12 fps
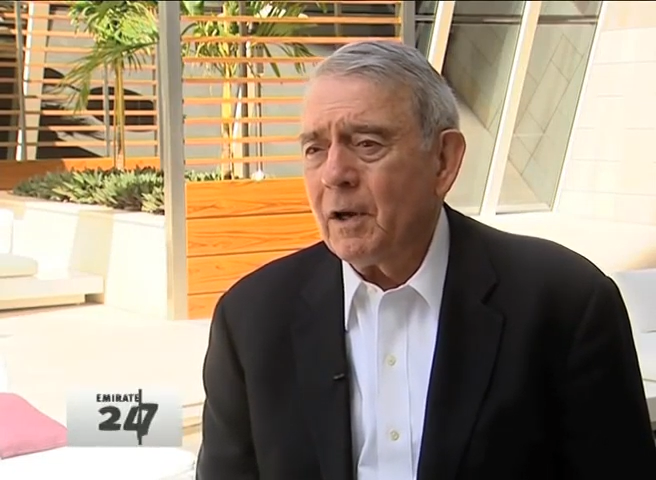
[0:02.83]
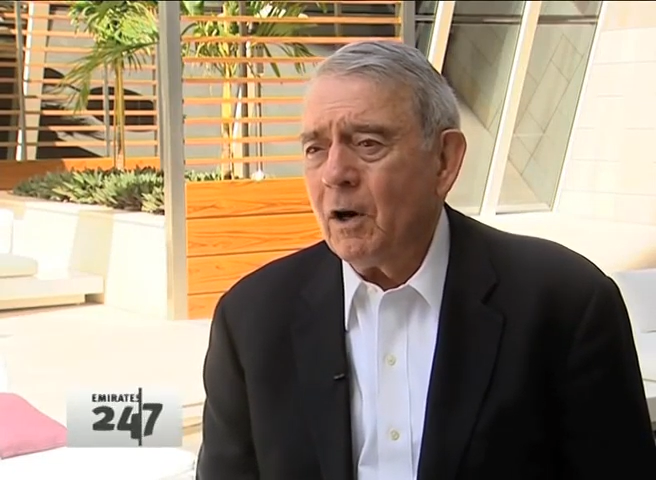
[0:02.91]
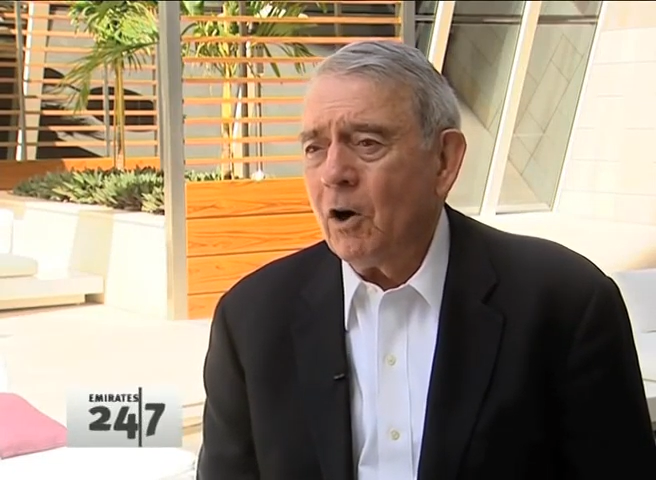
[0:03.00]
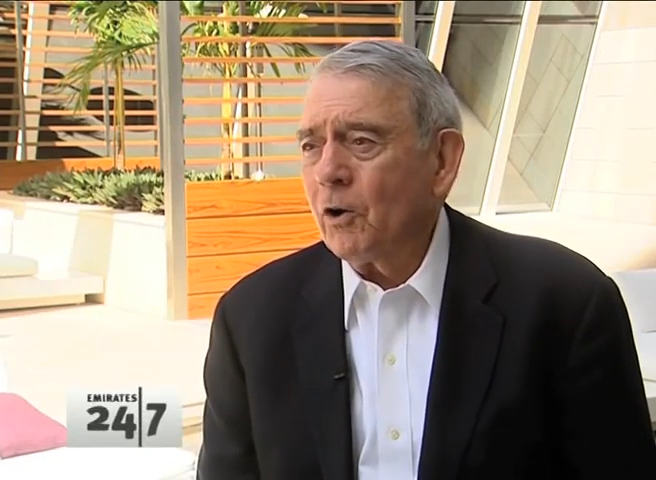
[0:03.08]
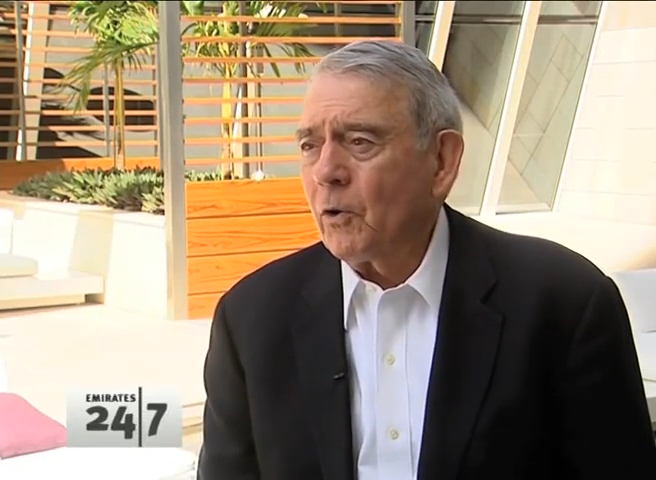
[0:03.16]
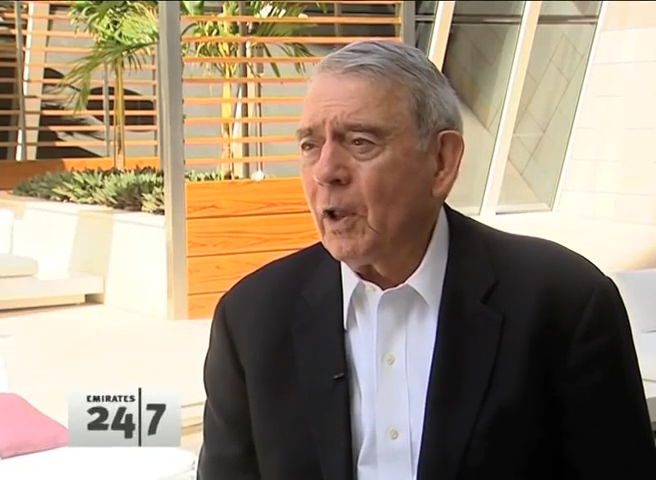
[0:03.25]

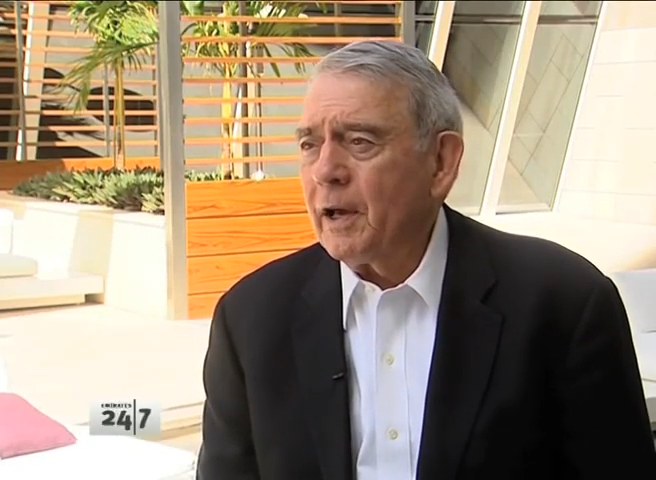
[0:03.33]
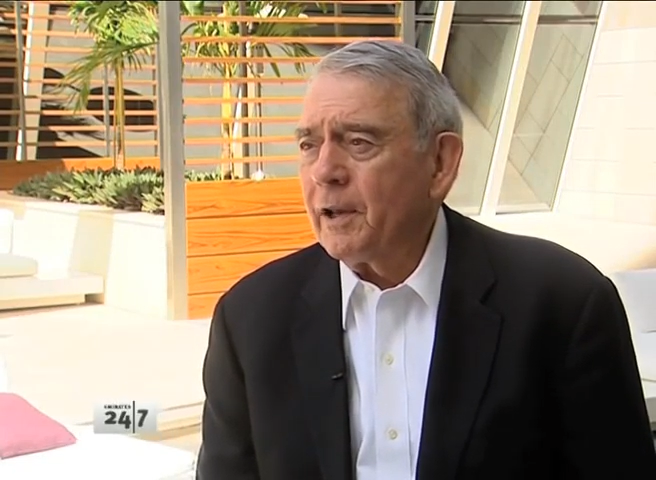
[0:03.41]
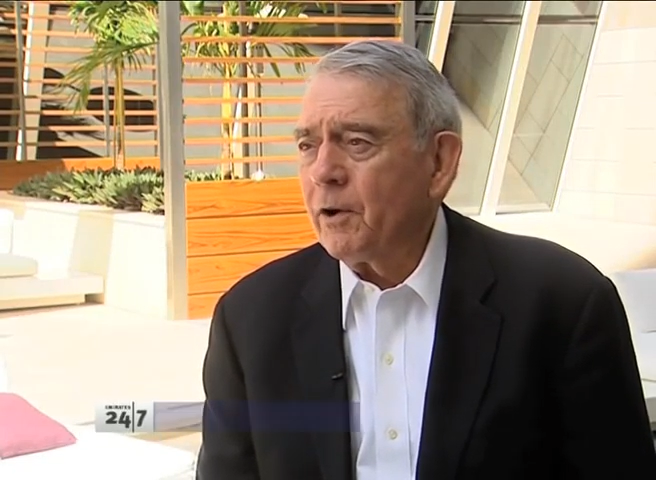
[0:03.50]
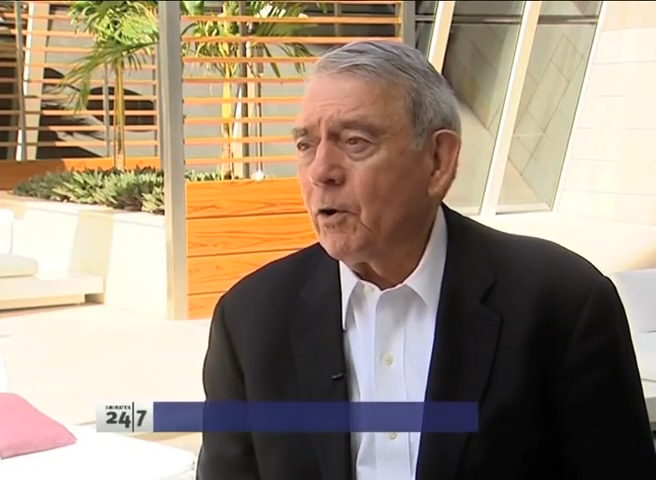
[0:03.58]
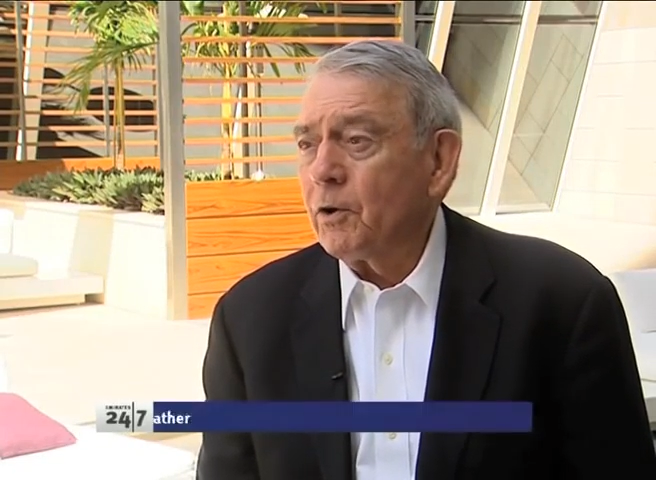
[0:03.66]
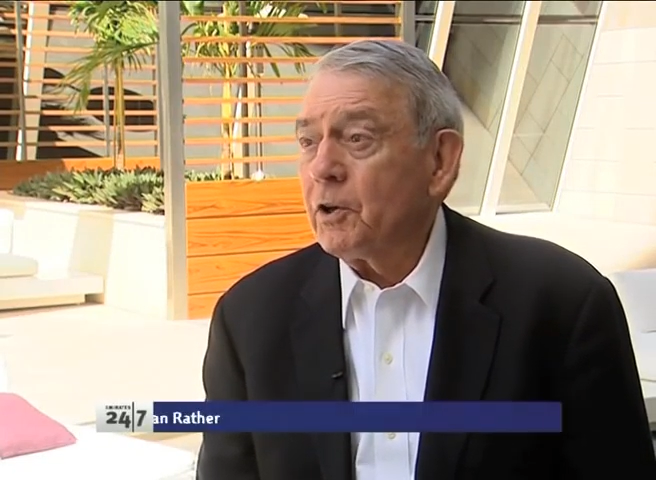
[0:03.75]

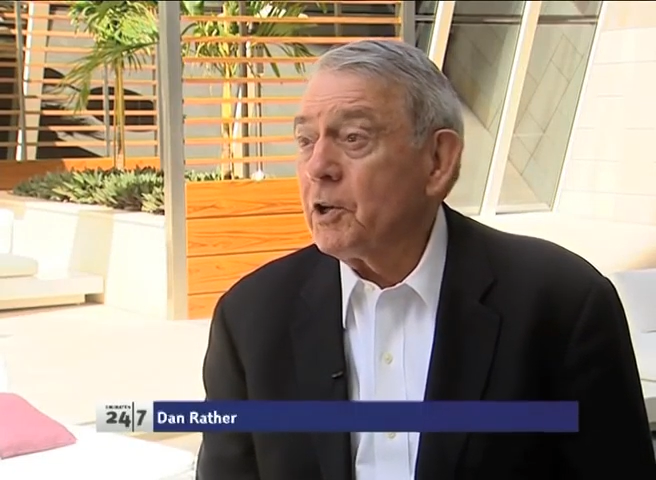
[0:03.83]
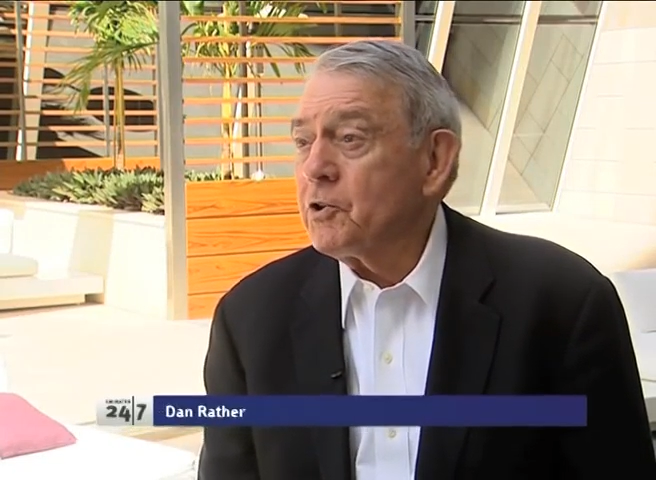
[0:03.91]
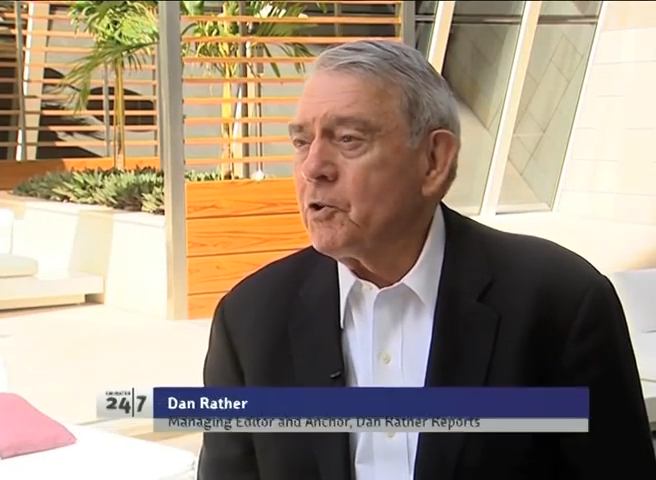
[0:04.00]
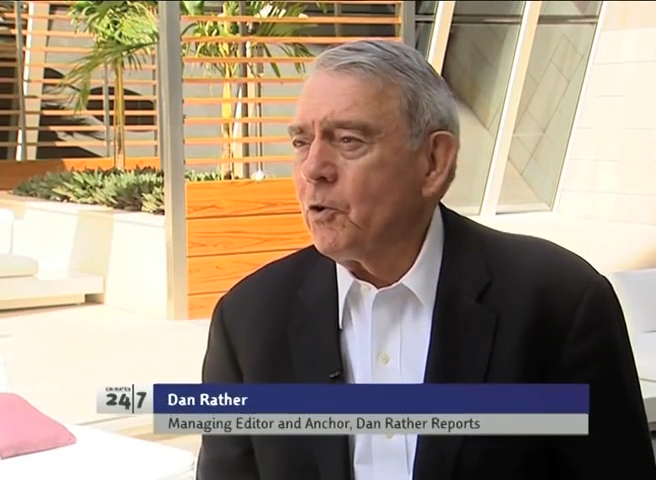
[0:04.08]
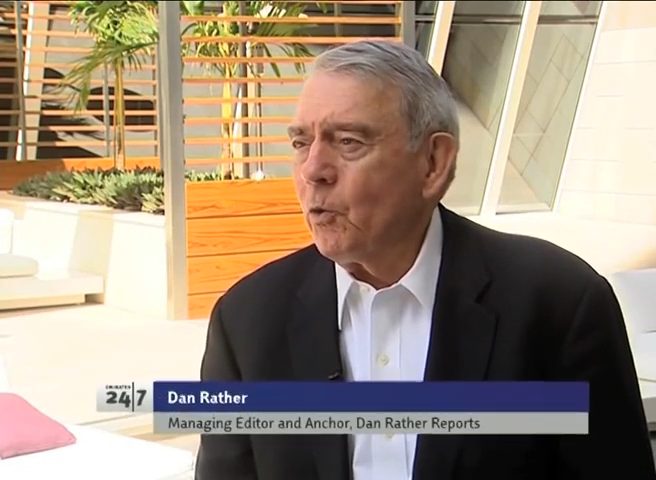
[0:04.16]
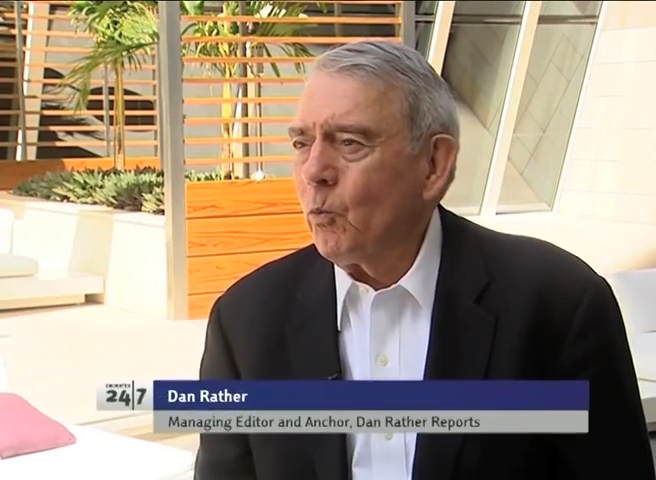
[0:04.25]
online or
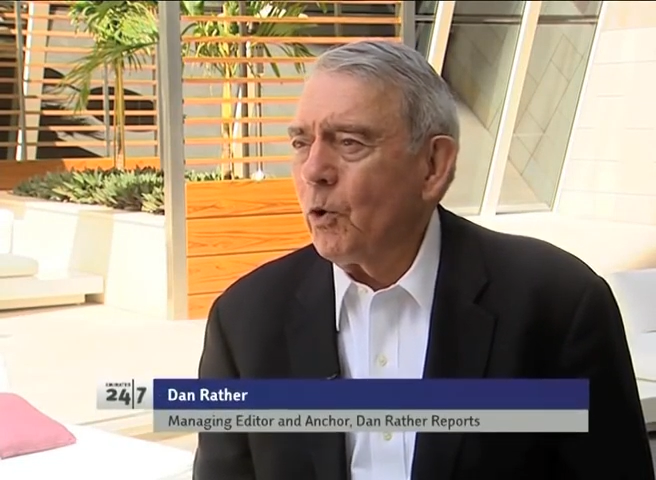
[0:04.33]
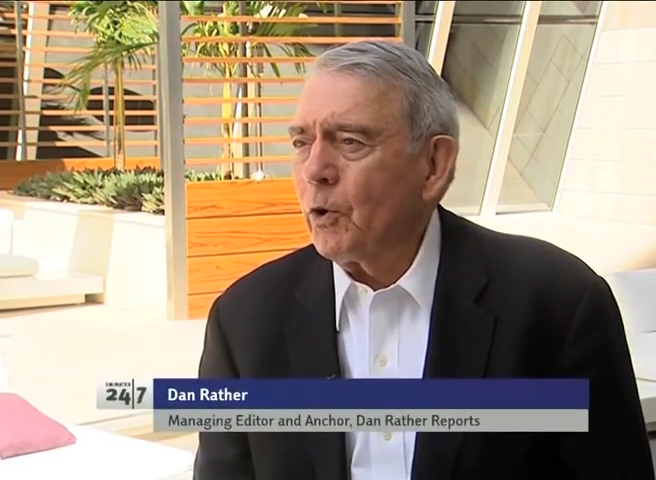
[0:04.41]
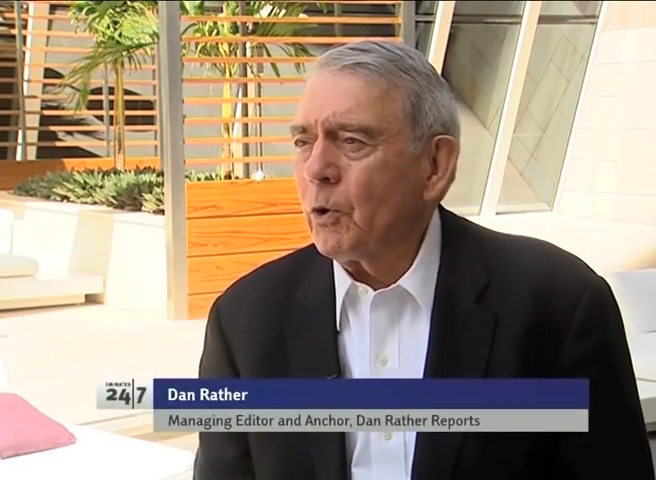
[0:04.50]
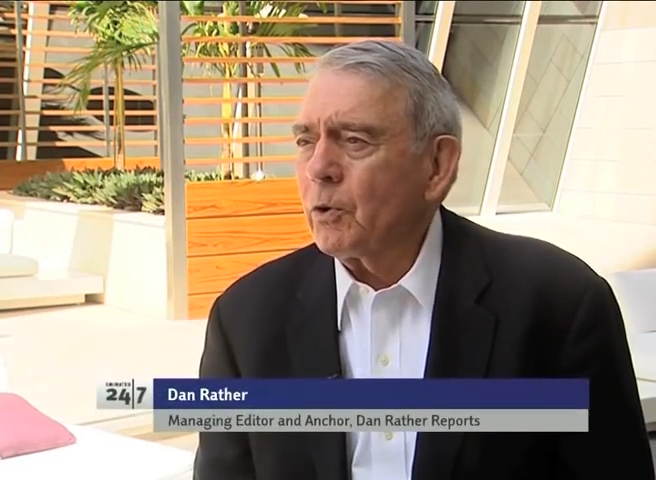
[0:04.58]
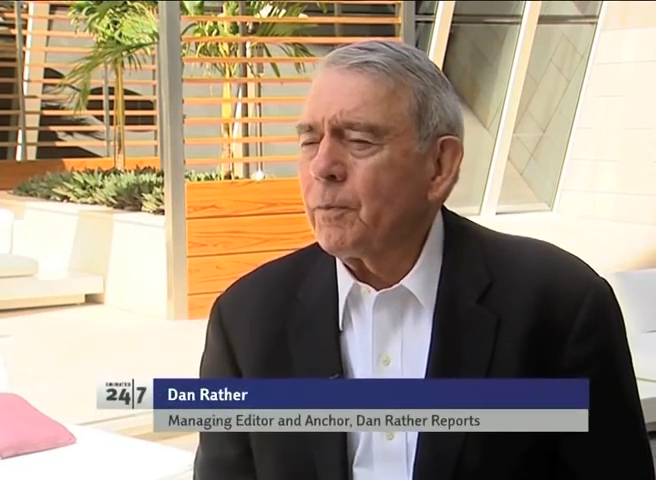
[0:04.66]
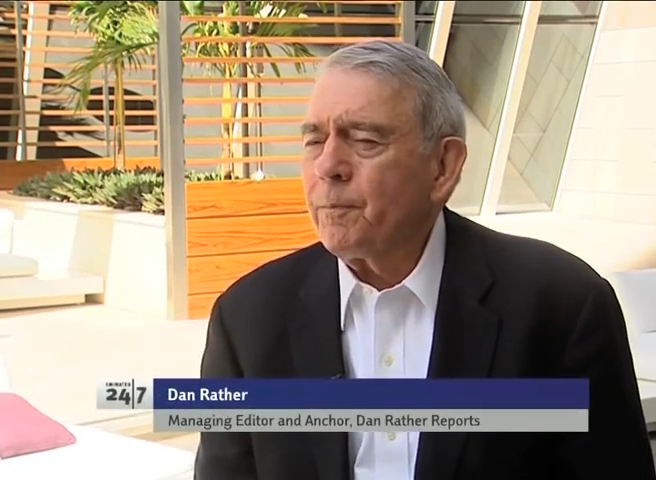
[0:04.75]
digital
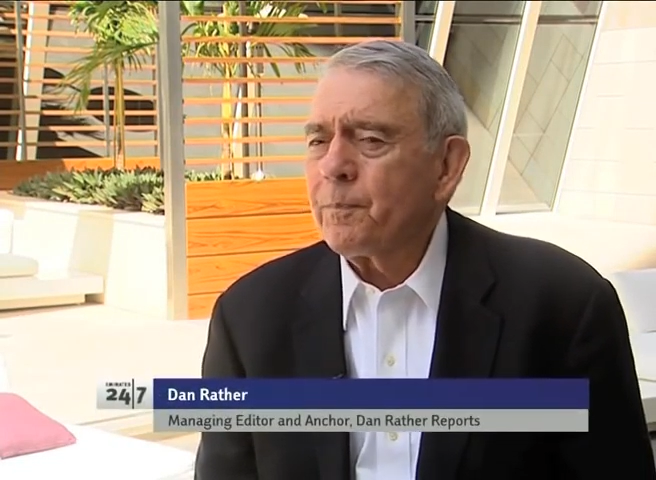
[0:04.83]
world